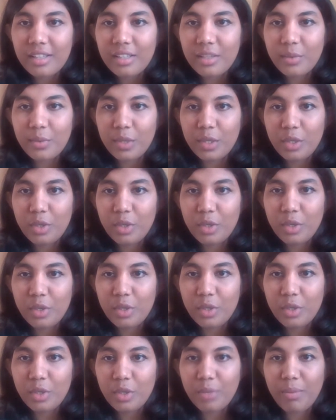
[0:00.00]
you want to know
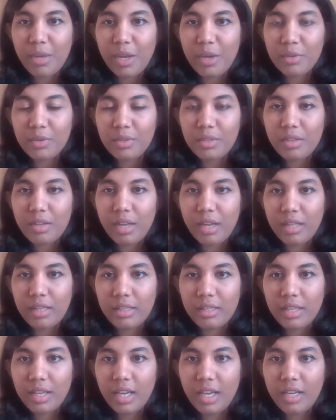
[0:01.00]
more about
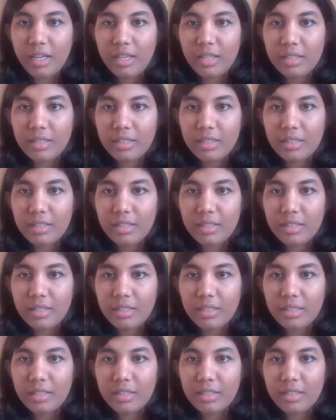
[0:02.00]
healthcare.